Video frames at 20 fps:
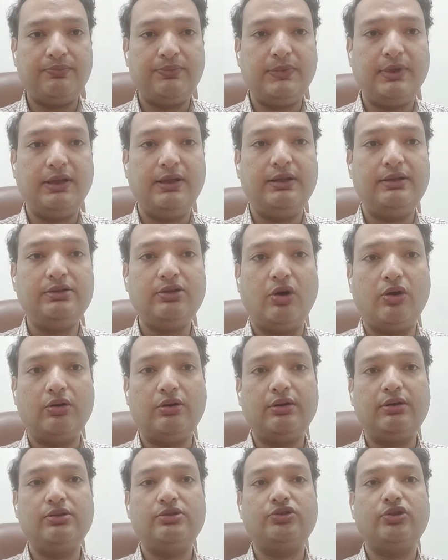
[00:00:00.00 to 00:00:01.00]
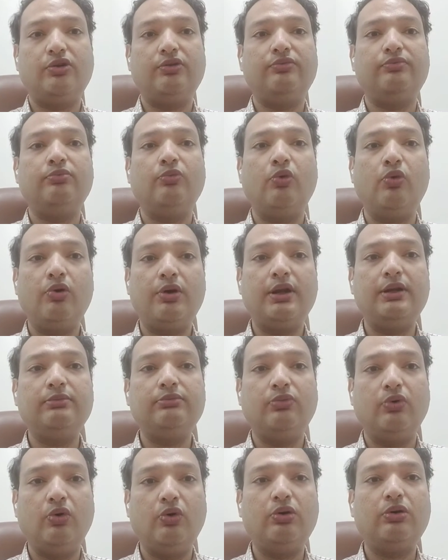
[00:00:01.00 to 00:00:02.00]
there is occurrence of more and
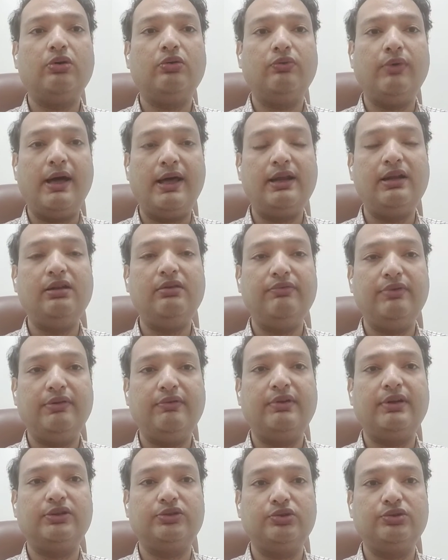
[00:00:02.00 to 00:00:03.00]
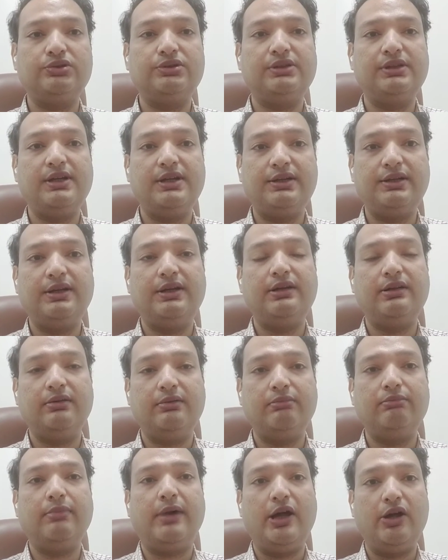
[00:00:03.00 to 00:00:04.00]
more viral fever
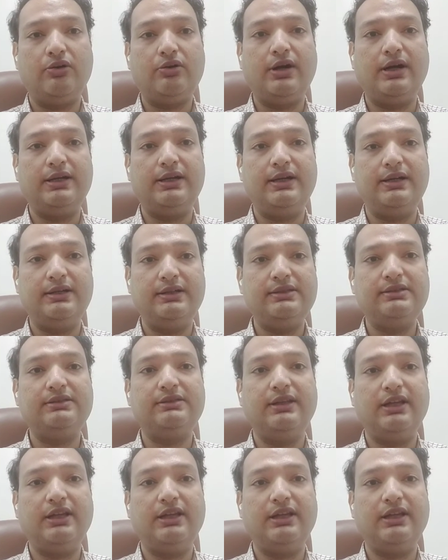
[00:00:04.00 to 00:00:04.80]
associated myocarditis,